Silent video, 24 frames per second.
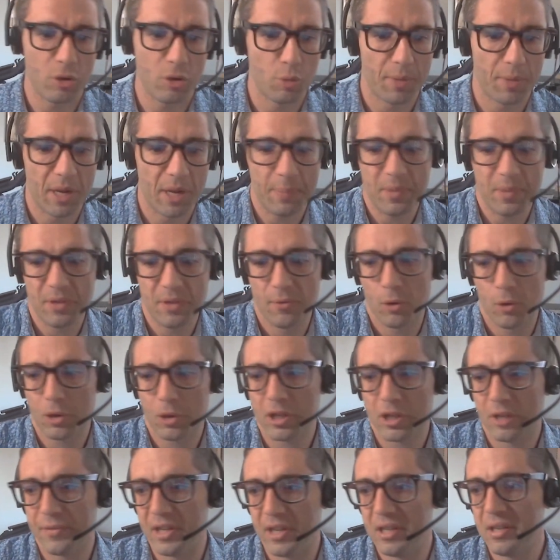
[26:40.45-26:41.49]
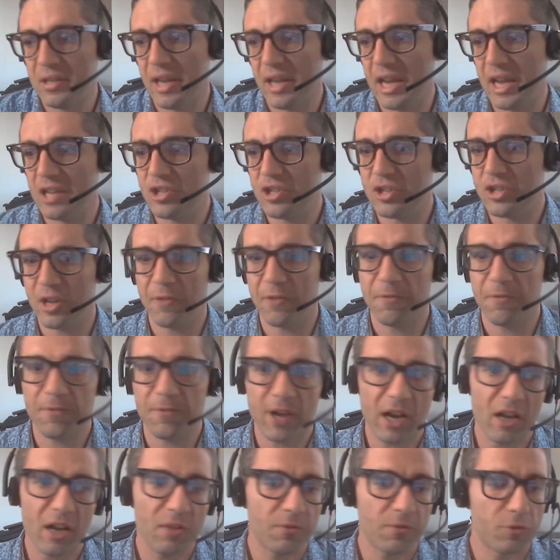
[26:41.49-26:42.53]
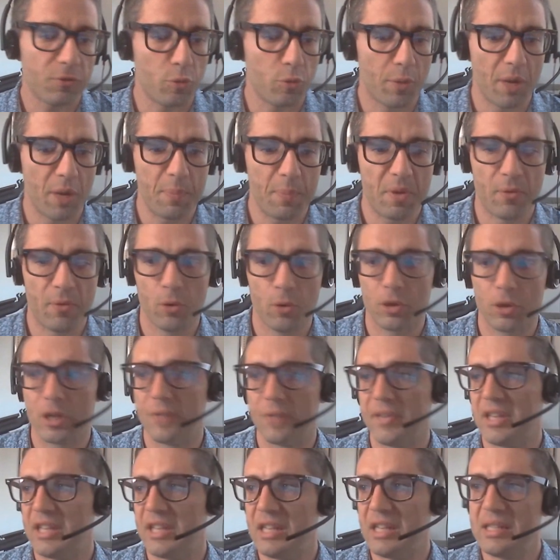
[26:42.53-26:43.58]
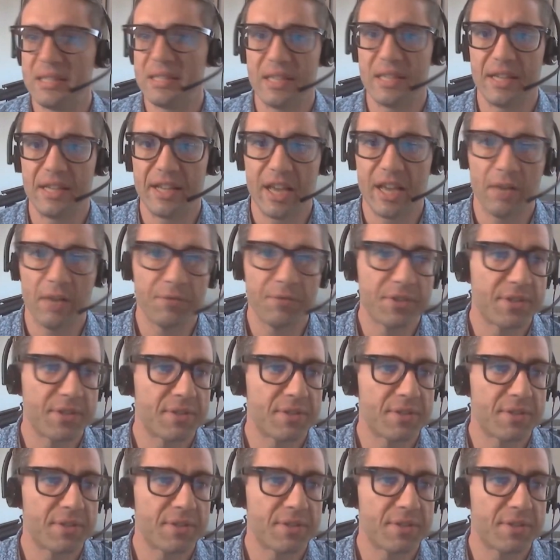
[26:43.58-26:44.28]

you might be working with HDF5, you might be working with NetCDFs.